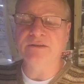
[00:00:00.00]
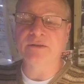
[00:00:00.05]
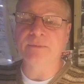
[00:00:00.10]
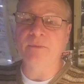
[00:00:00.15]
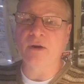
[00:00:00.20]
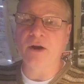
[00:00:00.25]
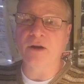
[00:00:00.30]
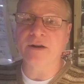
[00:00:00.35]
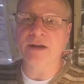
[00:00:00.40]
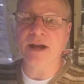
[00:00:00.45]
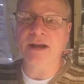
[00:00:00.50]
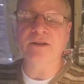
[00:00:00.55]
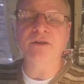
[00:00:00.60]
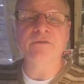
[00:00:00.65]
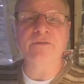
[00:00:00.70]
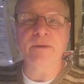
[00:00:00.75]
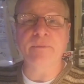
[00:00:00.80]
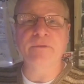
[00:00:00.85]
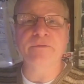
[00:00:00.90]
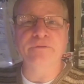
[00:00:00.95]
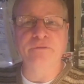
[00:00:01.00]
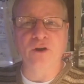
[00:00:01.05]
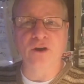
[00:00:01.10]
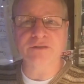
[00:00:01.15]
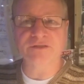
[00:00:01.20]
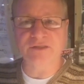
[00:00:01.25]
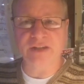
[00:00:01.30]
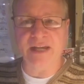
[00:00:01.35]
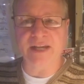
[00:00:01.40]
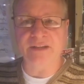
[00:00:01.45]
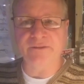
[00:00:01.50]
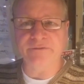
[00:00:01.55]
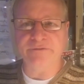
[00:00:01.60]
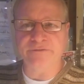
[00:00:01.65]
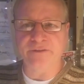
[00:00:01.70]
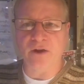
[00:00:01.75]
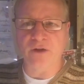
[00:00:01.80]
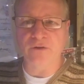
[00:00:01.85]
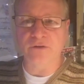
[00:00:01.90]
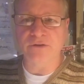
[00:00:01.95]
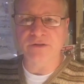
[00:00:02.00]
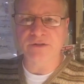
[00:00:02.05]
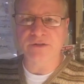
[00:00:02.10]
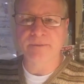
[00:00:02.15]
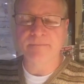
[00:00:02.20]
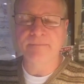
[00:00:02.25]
Tomorrow night, November 14th, folks,